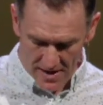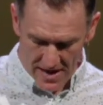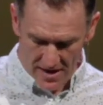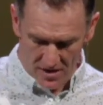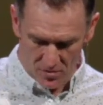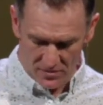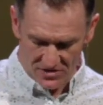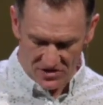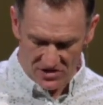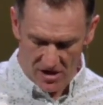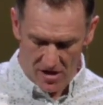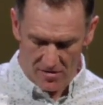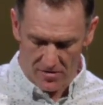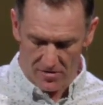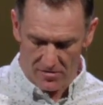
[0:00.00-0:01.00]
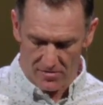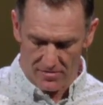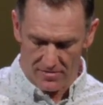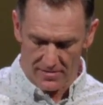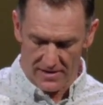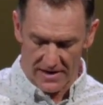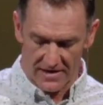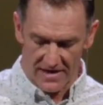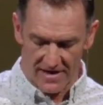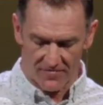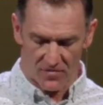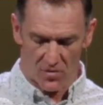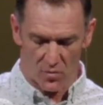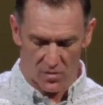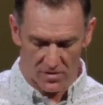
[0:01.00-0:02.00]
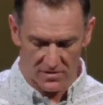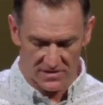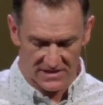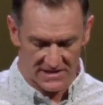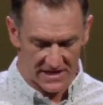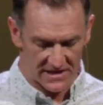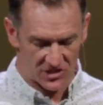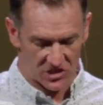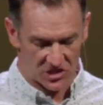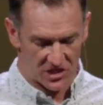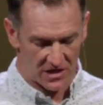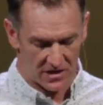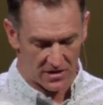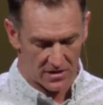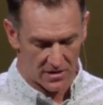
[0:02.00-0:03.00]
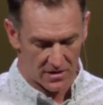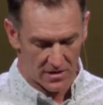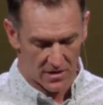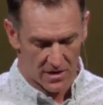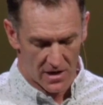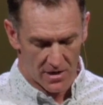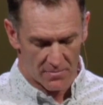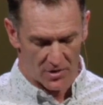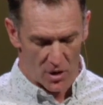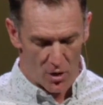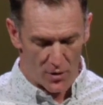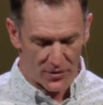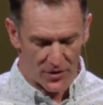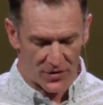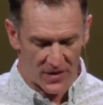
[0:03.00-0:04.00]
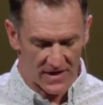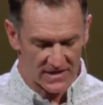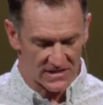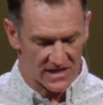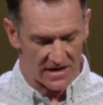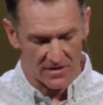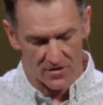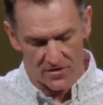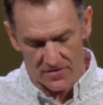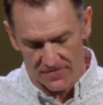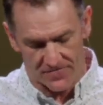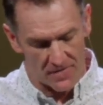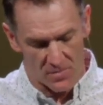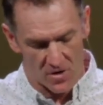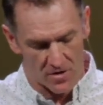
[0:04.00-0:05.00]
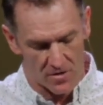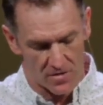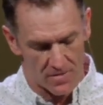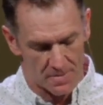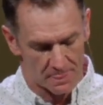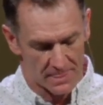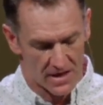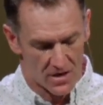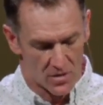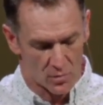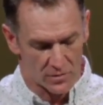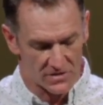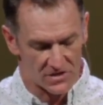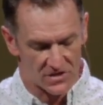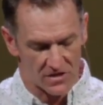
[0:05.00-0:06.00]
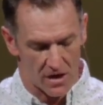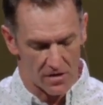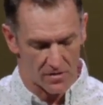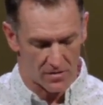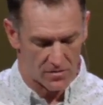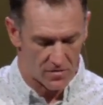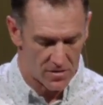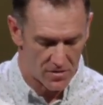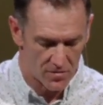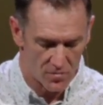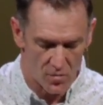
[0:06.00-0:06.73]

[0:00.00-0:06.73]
a mile with sorrow, and never a word said she. But oh, the things I learned from her when sorrow